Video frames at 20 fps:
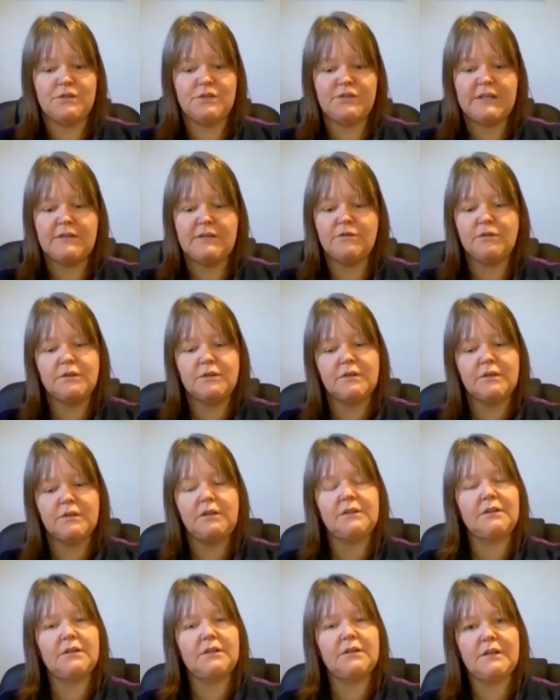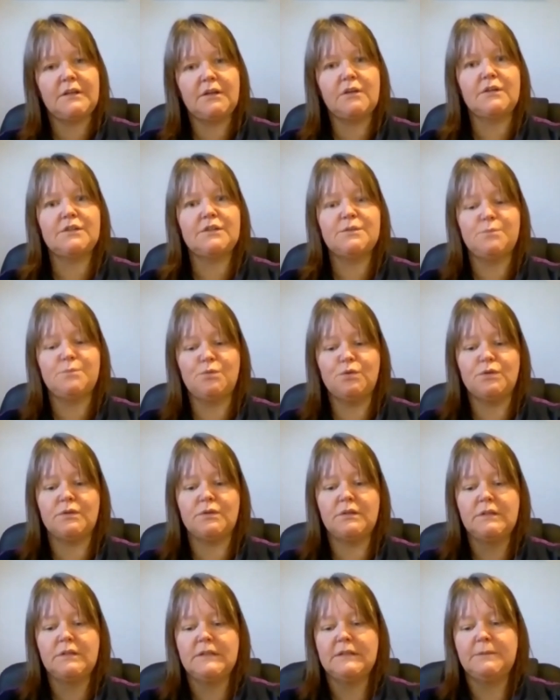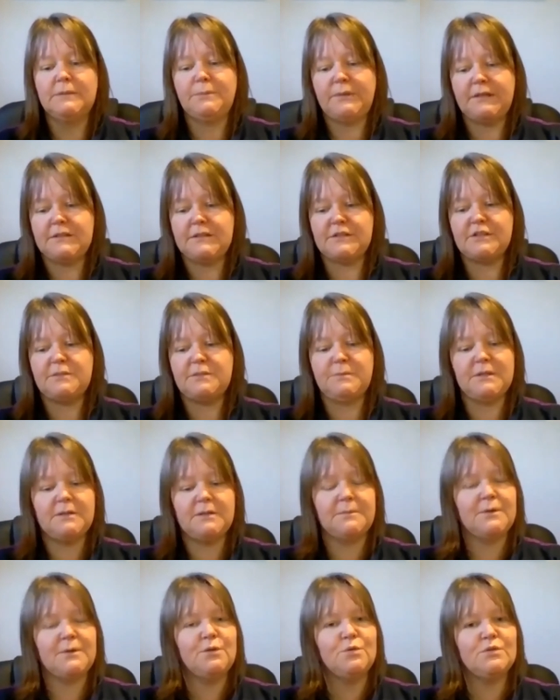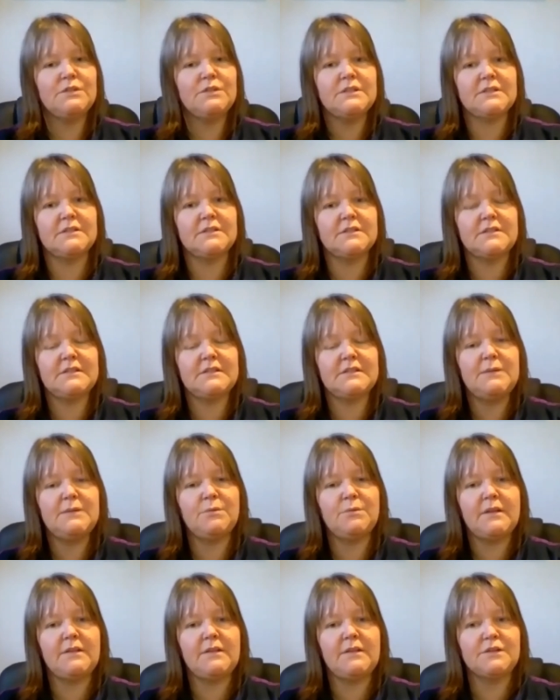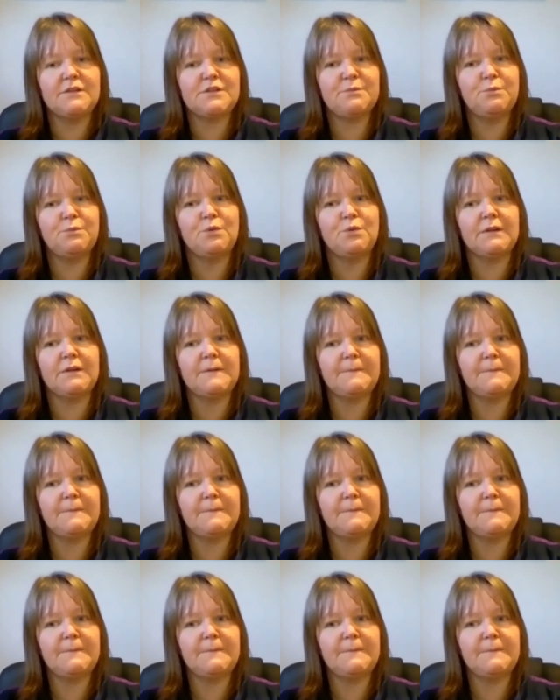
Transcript: general encourage more players to become coaches and stay within their sport?